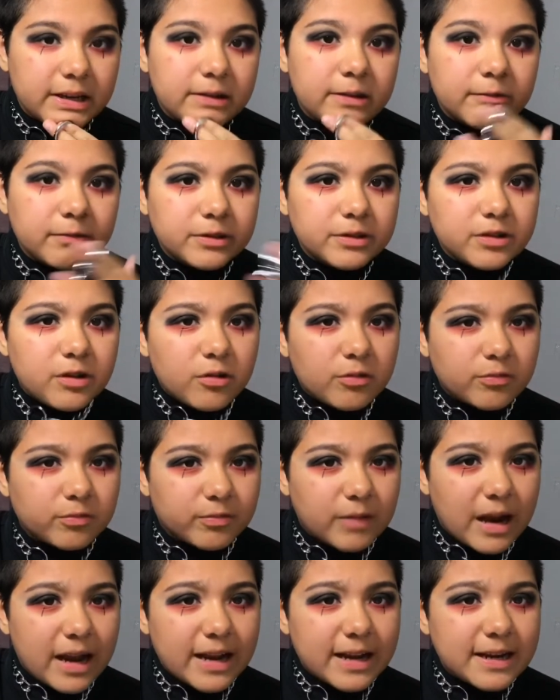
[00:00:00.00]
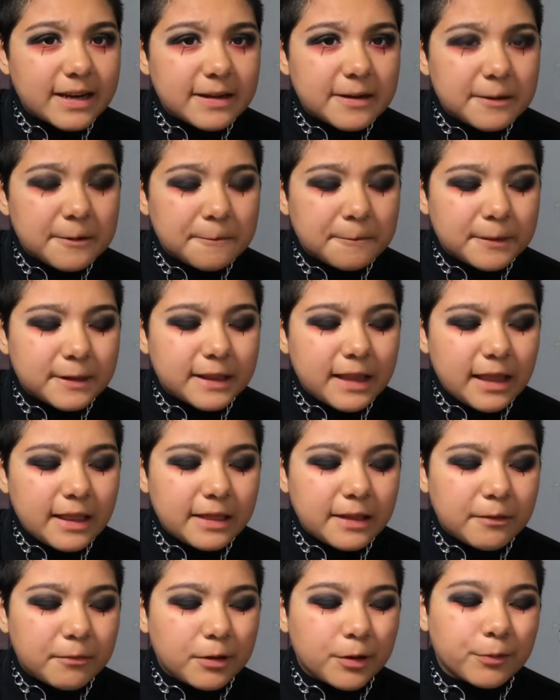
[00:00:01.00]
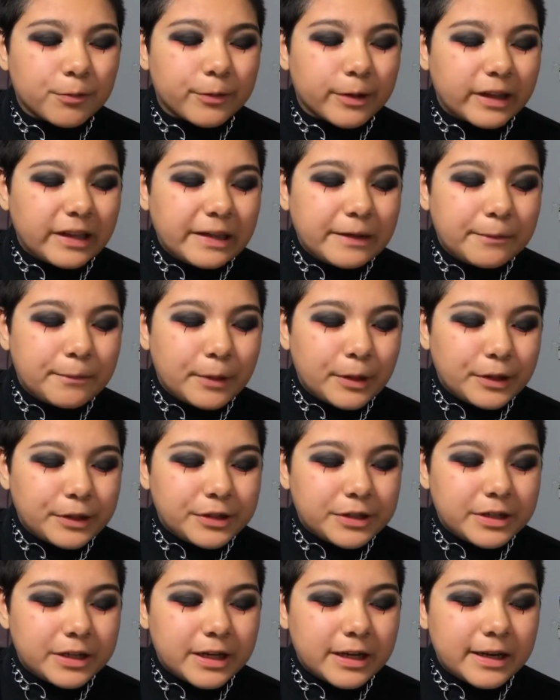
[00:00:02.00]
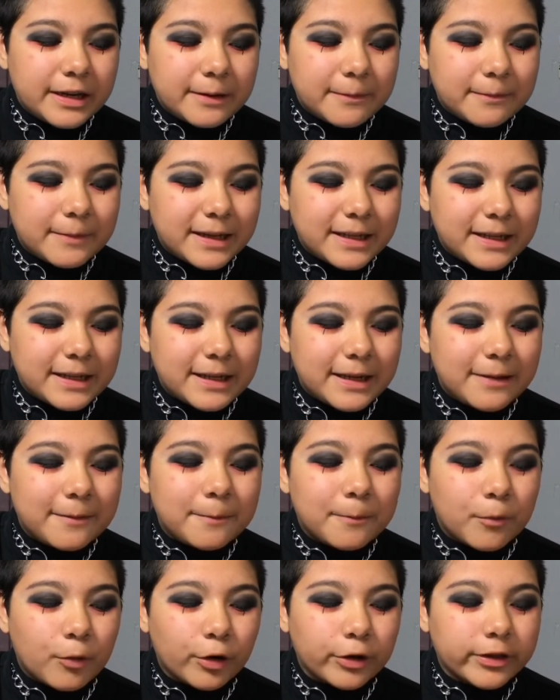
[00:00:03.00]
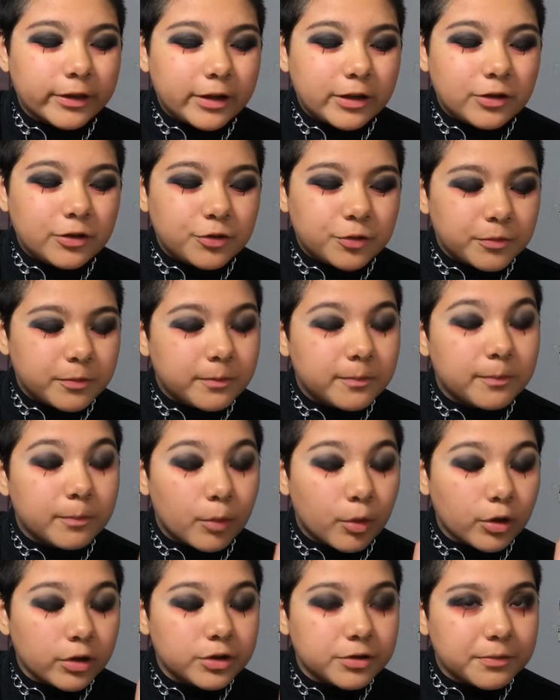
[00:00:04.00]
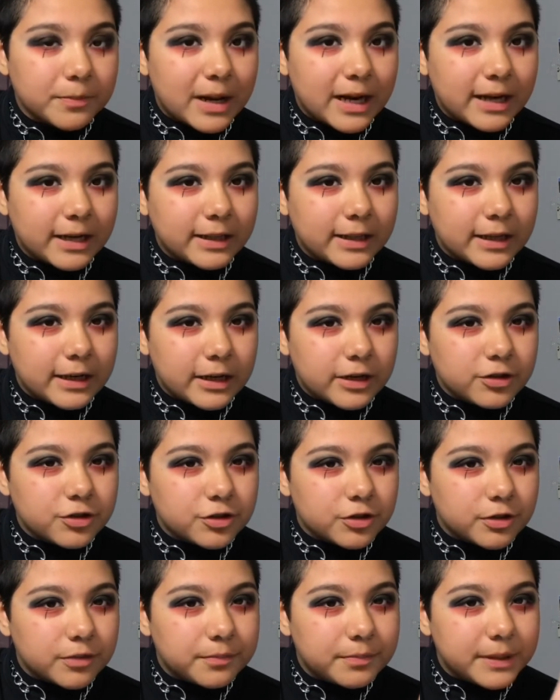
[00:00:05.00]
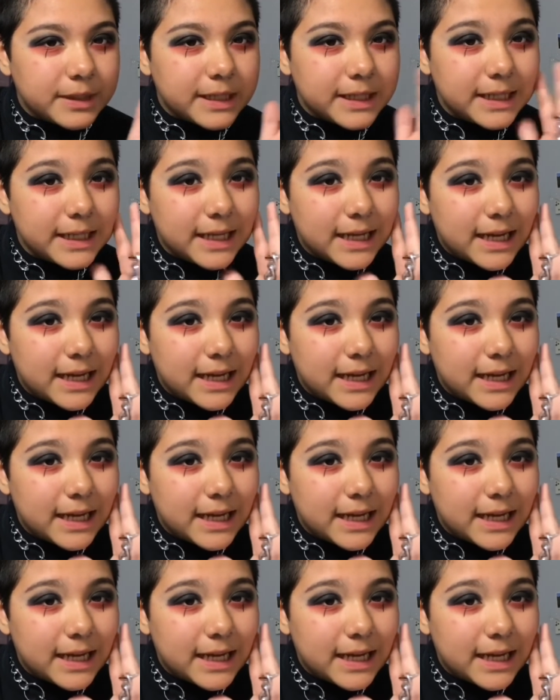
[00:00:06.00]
It was alright, but then they were really pushing it and making it more dramatic than it should be.